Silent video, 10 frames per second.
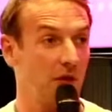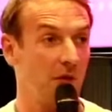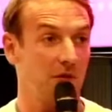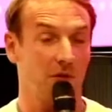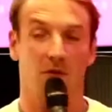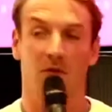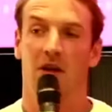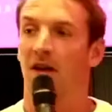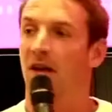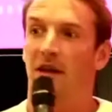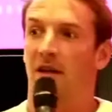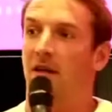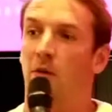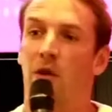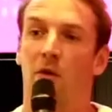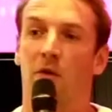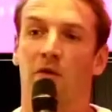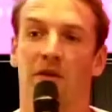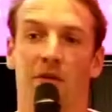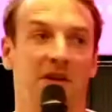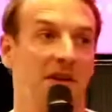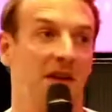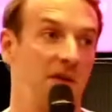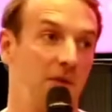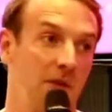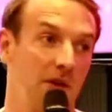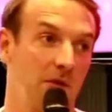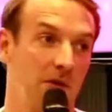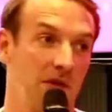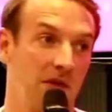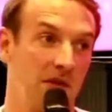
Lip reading: So they were all very excited about doing this.